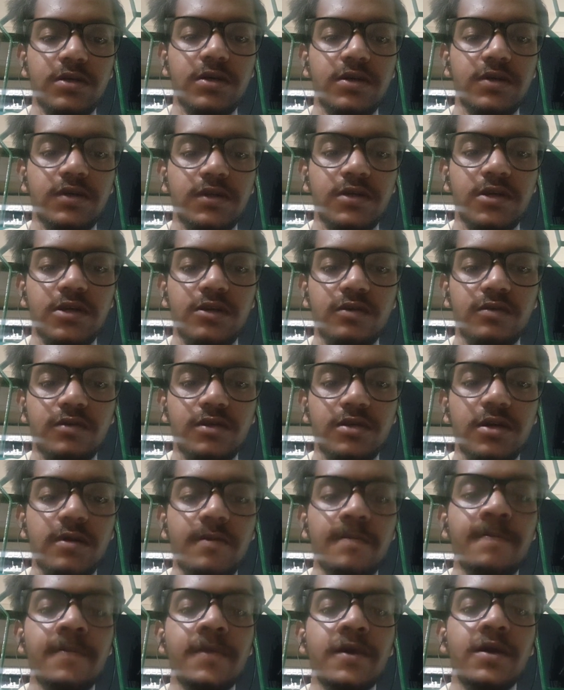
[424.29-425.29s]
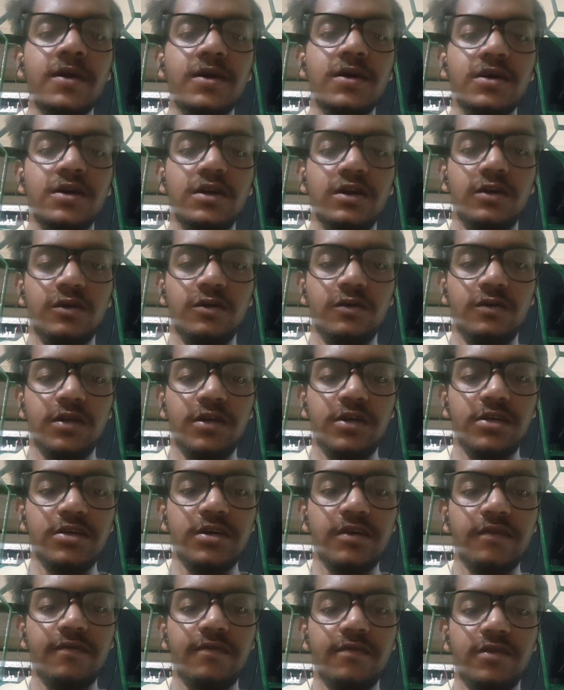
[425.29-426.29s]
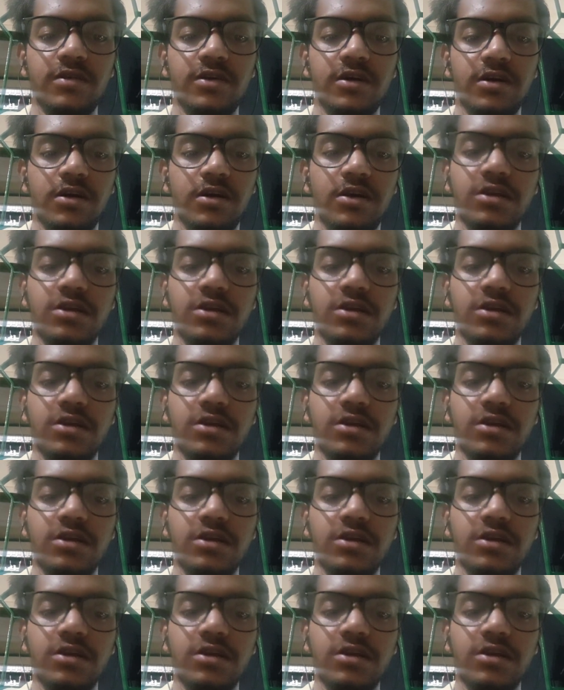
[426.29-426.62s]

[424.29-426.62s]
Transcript: institution, donation for the uh,